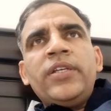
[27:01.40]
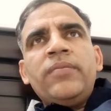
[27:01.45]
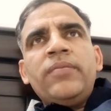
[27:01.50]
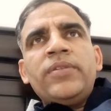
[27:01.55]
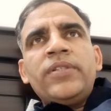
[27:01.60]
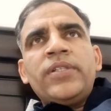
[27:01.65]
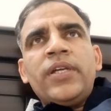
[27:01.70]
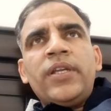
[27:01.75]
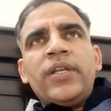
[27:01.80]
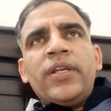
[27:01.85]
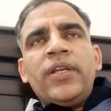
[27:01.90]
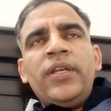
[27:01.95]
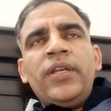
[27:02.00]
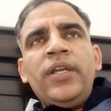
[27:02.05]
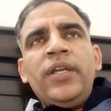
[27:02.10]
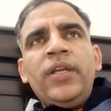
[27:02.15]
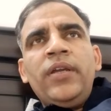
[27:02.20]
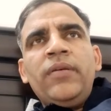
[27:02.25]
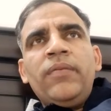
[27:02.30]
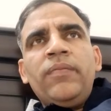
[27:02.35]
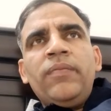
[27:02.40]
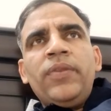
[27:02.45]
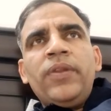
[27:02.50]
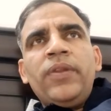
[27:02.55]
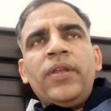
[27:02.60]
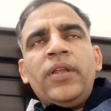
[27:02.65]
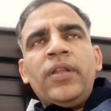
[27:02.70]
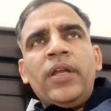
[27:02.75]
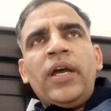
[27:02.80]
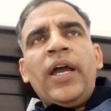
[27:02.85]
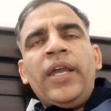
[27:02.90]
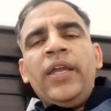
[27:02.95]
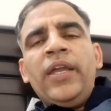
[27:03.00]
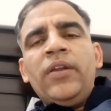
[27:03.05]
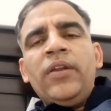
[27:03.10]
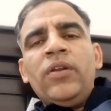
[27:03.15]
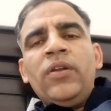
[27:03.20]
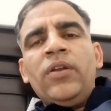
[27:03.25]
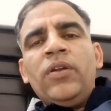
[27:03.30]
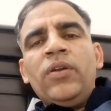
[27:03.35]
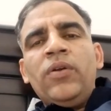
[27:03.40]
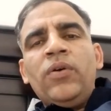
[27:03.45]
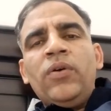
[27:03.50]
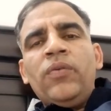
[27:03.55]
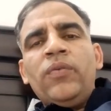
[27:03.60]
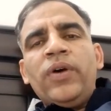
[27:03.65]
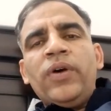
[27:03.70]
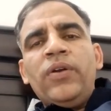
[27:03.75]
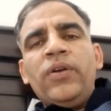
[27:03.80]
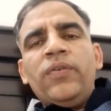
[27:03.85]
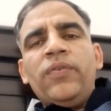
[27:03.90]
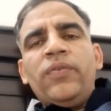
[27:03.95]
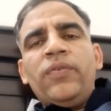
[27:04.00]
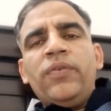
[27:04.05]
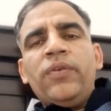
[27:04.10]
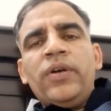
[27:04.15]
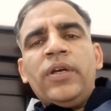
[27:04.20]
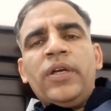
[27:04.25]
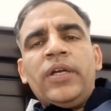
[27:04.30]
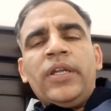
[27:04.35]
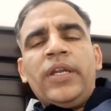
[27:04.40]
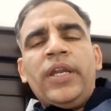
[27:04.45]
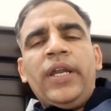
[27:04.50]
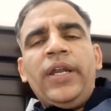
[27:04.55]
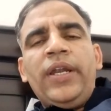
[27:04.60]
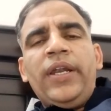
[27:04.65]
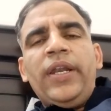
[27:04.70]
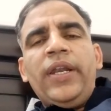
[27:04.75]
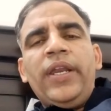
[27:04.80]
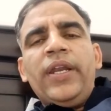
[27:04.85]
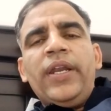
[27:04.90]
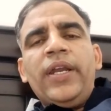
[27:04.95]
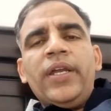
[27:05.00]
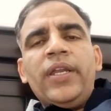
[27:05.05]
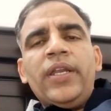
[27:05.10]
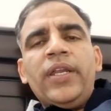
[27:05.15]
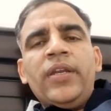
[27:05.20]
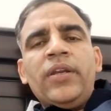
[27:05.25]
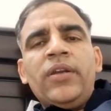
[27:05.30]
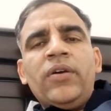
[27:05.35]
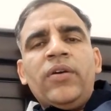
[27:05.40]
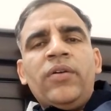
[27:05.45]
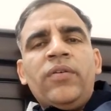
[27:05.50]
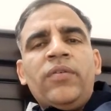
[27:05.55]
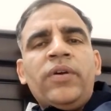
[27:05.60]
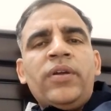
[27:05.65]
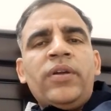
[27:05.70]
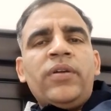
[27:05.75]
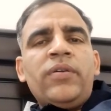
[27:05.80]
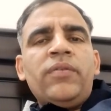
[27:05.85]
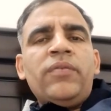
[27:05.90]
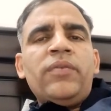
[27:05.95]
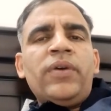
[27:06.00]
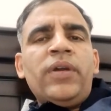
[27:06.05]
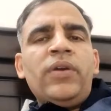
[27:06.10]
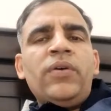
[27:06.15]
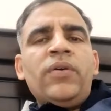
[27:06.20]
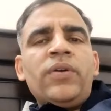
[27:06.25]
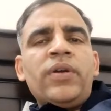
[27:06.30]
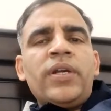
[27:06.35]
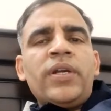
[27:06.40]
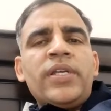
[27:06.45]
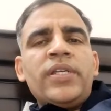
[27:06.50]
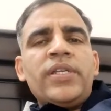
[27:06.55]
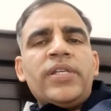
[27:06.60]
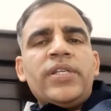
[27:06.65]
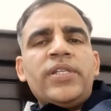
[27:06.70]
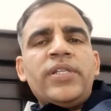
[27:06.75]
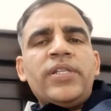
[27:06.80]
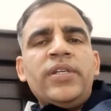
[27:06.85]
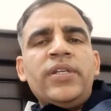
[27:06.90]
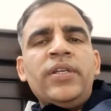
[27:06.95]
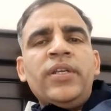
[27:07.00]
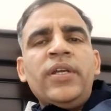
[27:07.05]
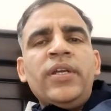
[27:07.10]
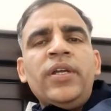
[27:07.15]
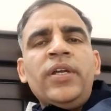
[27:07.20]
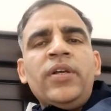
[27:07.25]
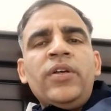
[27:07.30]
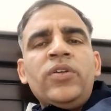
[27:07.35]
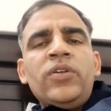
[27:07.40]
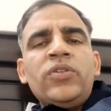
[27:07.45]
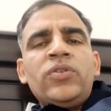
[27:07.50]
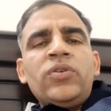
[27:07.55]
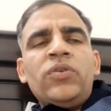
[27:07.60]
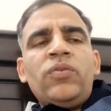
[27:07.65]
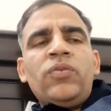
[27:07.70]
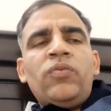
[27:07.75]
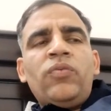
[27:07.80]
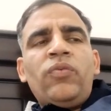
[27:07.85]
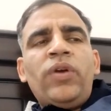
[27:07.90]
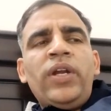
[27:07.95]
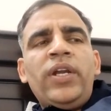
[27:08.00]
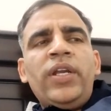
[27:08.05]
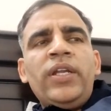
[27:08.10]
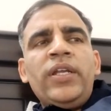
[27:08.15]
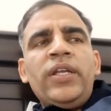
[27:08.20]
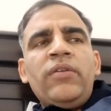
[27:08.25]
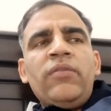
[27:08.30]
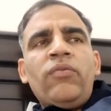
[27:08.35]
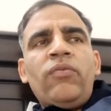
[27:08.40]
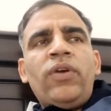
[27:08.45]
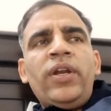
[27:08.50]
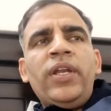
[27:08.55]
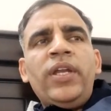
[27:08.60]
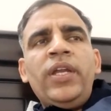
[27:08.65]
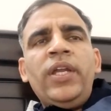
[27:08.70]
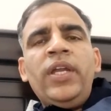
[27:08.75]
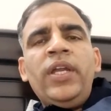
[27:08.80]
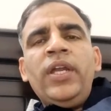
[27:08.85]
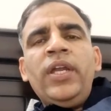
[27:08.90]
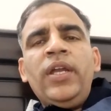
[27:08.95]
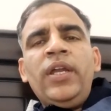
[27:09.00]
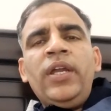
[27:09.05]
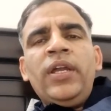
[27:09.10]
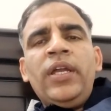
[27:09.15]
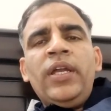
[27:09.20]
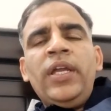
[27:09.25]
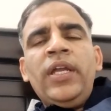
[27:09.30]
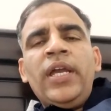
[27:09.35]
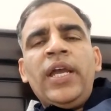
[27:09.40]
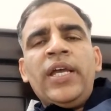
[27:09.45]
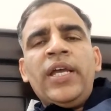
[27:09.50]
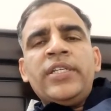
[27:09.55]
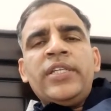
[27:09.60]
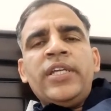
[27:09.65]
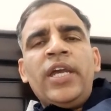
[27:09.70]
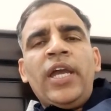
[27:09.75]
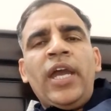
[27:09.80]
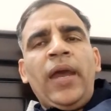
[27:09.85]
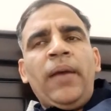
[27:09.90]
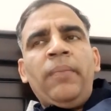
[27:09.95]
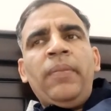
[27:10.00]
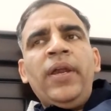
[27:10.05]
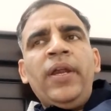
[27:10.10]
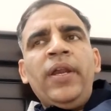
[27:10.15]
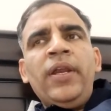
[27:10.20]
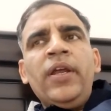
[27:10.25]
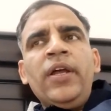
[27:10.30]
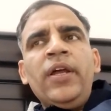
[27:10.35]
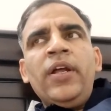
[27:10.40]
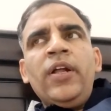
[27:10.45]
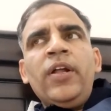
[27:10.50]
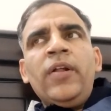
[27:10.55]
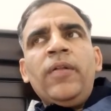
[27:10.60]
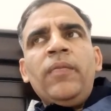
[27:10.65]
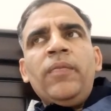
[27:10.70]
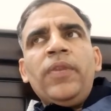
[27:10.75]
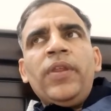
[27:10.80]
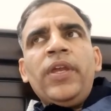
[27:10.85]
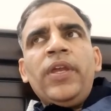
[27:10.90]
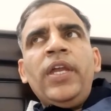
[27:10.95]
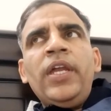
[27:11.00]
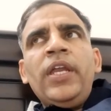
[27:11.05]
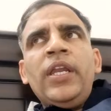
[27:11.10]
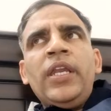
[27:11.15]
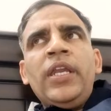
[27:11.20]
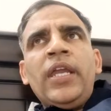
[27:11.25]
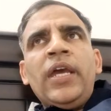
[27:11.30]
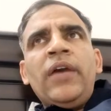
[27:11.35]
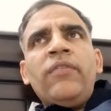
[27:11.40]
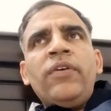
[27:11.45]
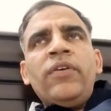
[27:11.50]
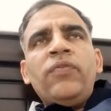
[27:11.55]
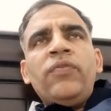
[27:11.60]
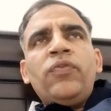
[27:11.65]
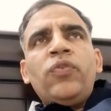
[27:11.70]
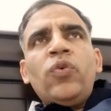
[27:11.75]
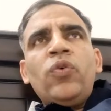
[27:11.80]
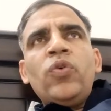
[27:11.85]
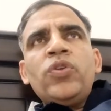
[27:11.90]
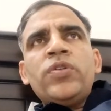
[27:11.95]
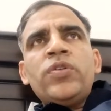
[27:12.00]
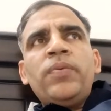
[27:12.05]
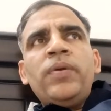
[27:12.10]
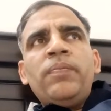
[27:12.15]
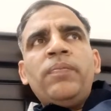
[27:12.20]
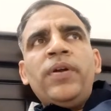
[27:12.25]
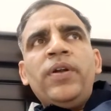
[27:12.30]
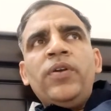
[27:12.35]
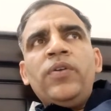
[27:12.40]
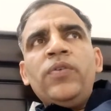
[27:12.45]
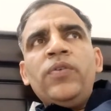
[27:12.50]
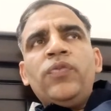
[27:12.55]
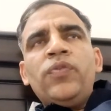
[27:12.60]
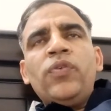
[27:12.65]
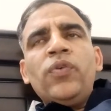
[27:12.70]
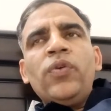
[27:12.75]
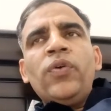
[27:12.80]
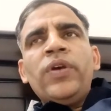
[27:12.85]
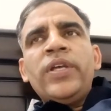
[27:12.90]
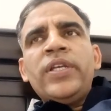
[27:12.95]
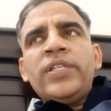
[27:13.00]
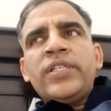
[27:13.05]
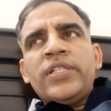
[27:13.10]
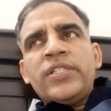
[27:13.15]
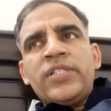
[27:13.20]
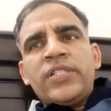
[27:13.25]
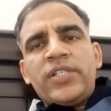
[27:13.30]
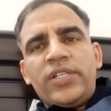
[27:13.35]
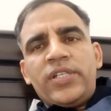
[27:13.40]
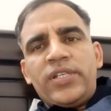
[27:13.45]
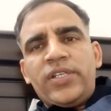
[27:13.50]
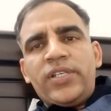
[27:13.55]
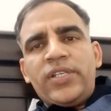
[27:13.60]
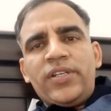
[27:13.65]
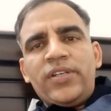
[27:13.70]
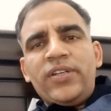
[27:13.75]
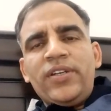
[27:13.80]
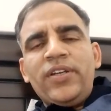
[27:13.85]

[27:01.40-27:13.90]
journey, I know one of great leader in our one organization. So what he has a habit, he never force people to follow his instruction.